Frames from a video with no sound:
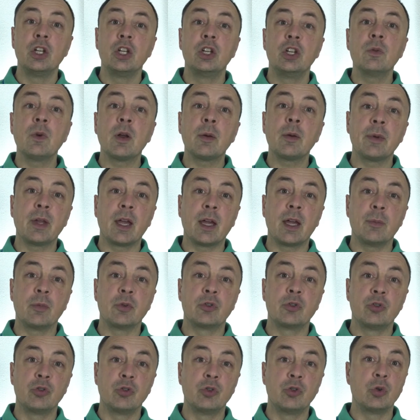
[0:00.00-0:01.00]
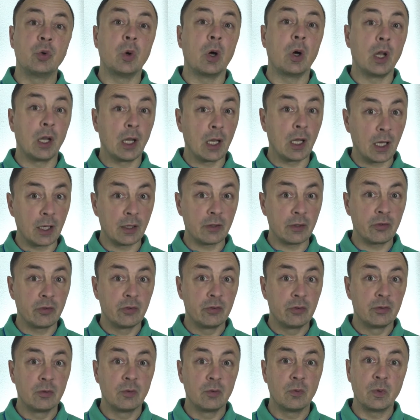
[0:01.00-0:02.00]
you will be able to do a lot
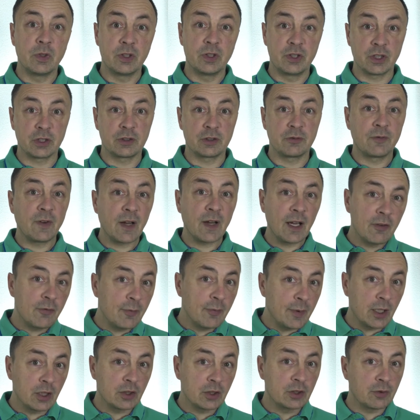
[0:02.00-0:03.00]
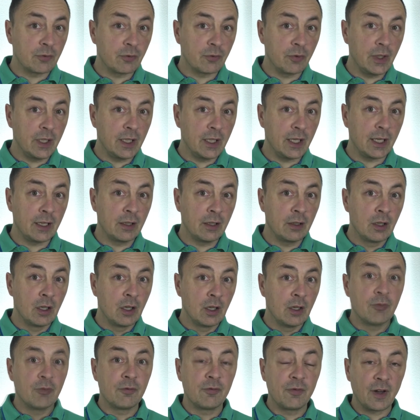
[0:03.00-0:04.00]
with just five minutes of reading,
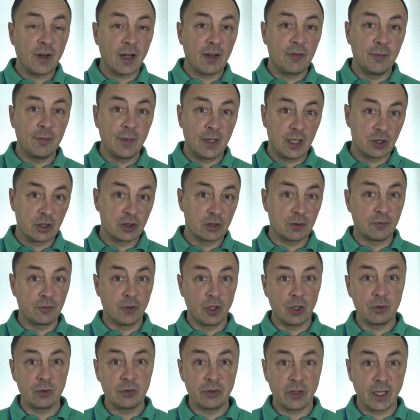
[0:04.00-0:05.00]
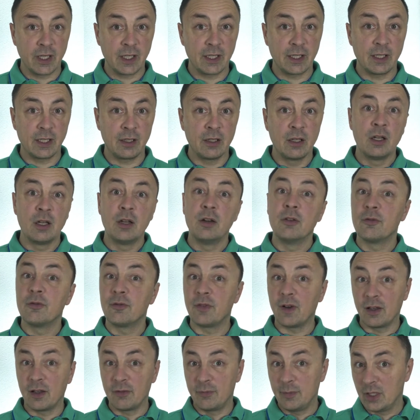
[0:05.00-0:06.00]
five minutes of note taking,
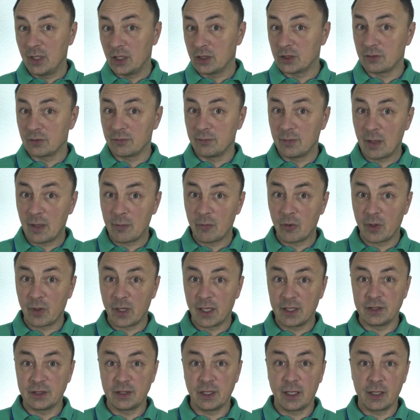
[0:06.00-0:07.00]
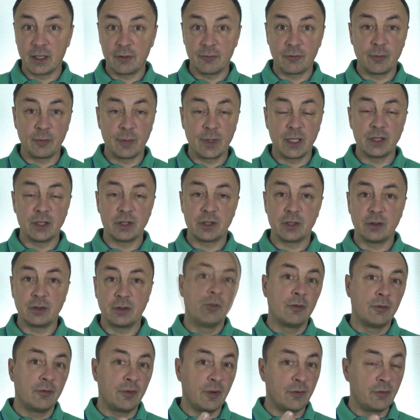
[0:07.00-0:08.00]
five minutes of memorizing information.
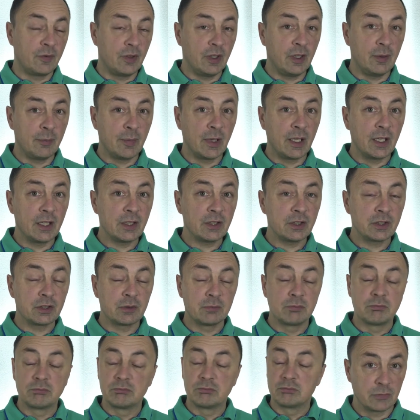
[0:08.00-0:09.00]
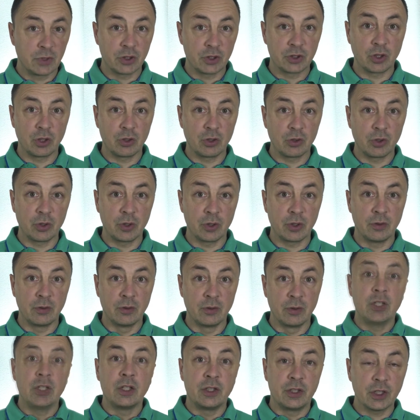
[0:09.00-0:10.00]
15 minutes, it's all good.
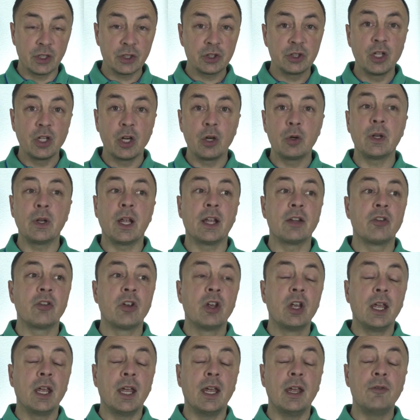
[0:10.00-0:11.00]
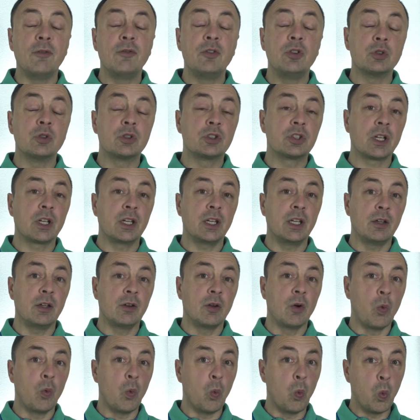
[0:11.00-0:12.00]
Just know that if you study
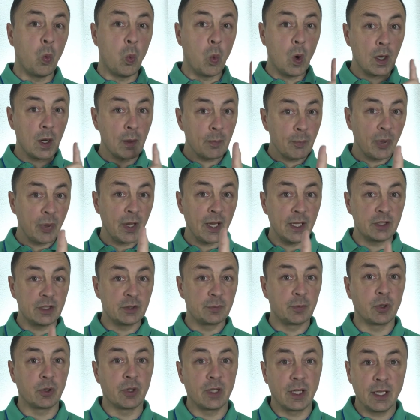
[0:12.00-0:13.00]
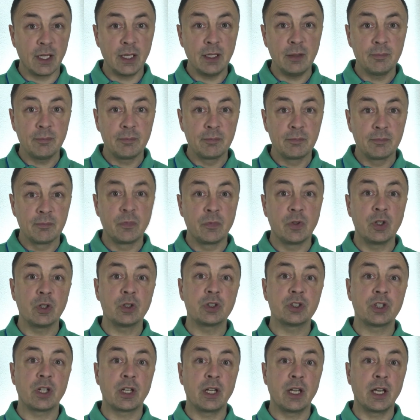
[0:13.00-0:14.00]
one page per day,
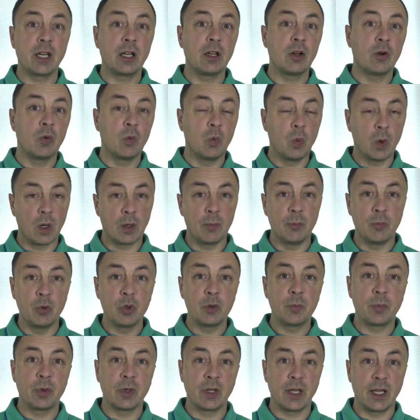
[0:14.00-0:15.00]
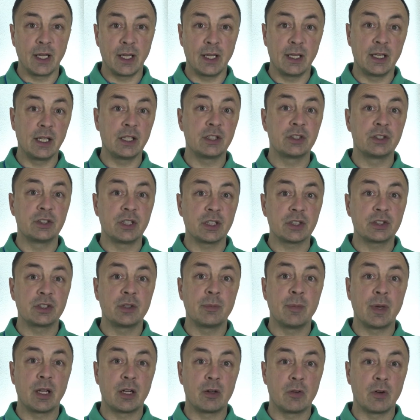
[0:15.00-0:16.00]
you're studying one book per day, and it's
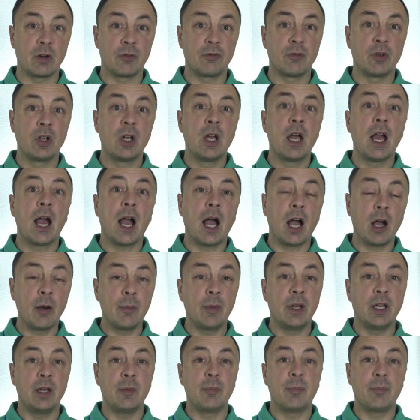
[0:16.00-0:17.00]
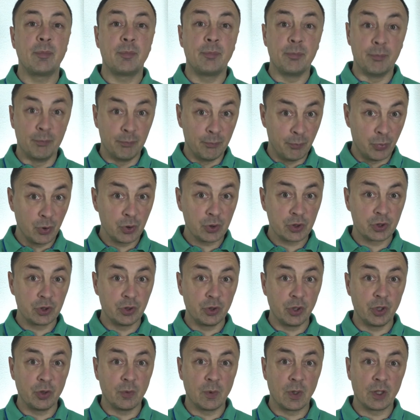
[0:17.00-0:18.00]
just a matter of how many books
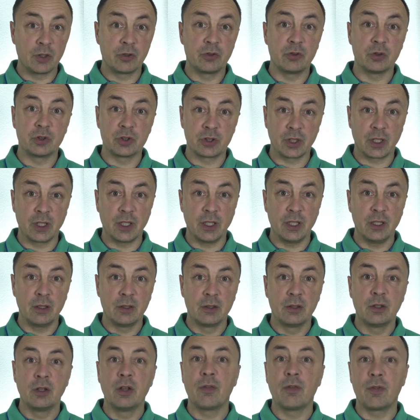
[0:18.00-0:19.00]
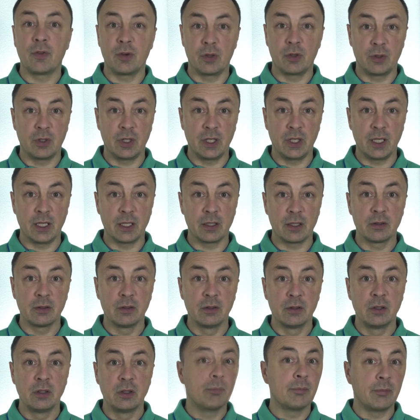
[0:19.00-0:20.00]
do you want to study through the
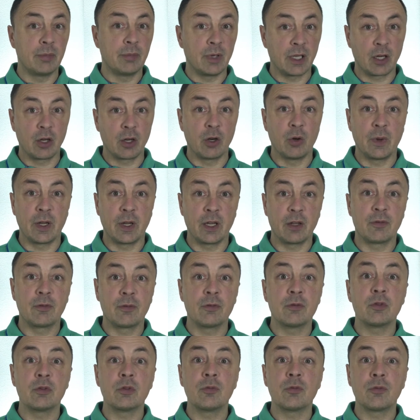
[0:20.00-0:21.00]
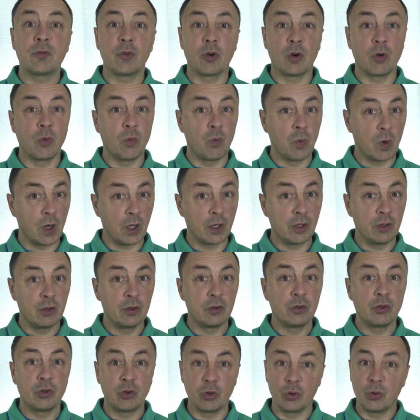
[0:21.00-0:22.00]
year by going for
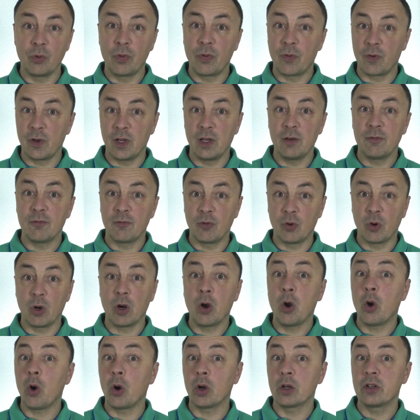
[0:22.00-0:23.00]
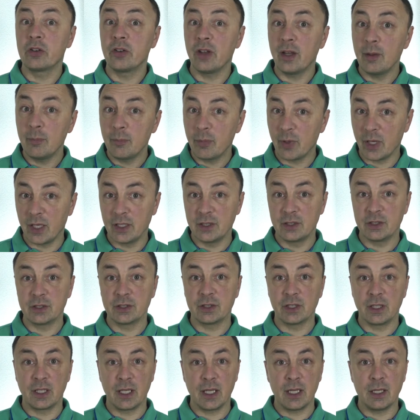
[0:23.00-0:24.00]
one, two, three, four, or 10
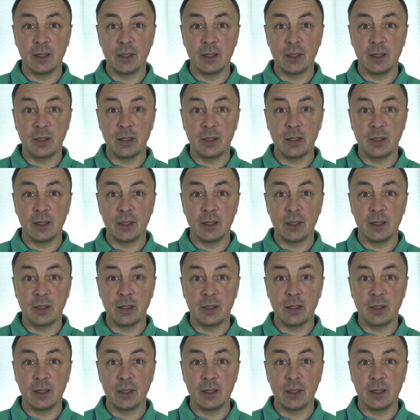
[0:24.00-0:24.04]
pages a